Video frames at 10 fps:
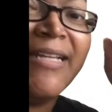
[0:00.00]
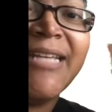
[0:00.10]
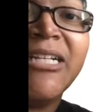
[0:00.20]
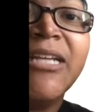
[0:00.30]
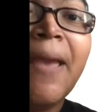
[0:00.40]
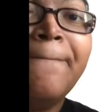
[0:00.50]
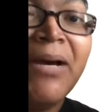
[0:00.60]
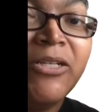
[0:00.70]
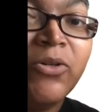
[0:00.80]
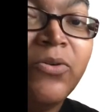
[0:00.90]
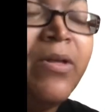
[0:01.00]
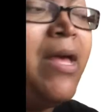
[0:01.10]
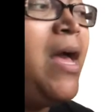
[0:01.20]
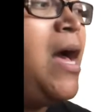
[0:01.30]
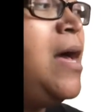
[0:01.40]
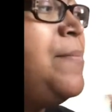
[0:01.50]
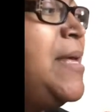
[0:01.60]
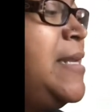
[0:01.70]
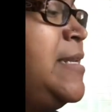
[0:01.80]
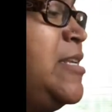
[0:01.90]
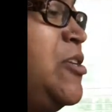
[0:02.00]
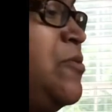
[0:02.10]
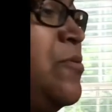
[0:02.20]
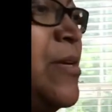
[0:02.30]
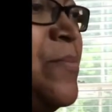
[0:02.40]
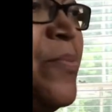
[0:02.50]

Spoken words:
is actually a bundle. And you can